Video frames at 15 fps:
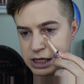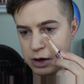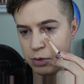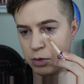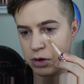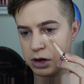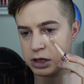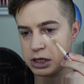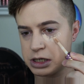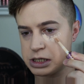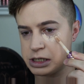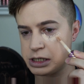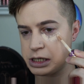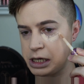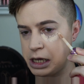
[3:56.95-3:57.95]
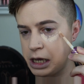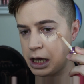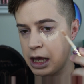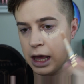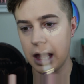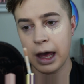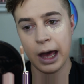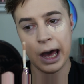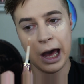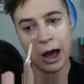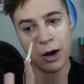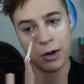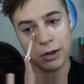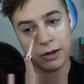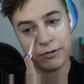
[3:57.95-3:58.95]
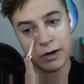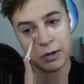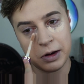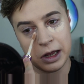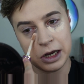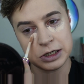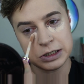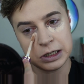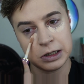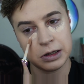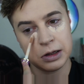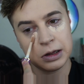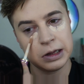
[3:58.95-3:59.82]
I want to see how the foundation